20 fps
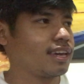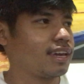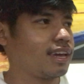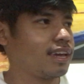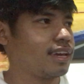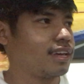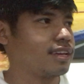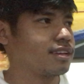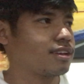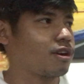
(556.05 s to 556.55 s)

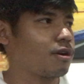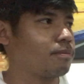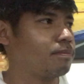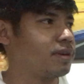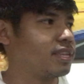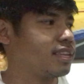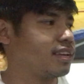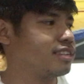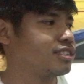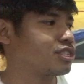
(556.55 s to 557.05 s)
a
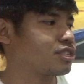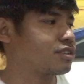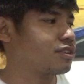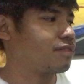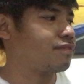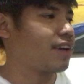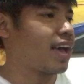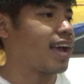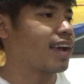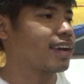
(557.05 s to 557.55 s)
combination
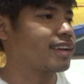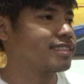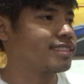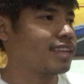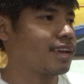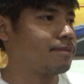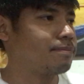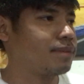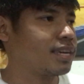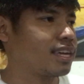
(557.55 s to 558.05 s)
of
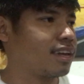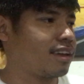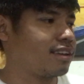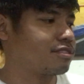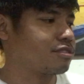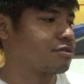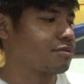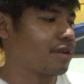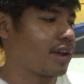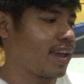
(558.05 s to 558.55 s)
academic
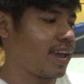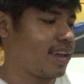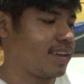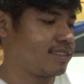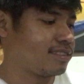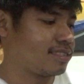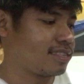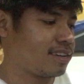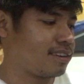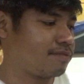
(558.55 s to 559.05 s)
and
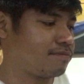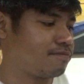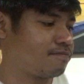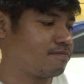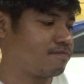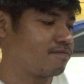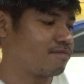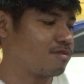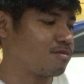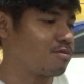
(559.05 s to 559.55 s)
creative
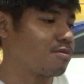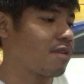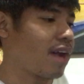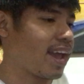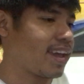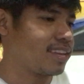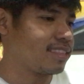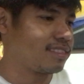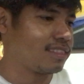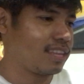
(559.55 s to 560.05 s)

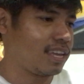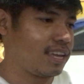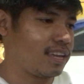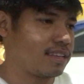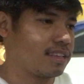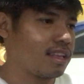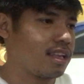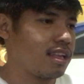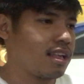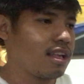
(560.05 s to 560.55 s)
writing,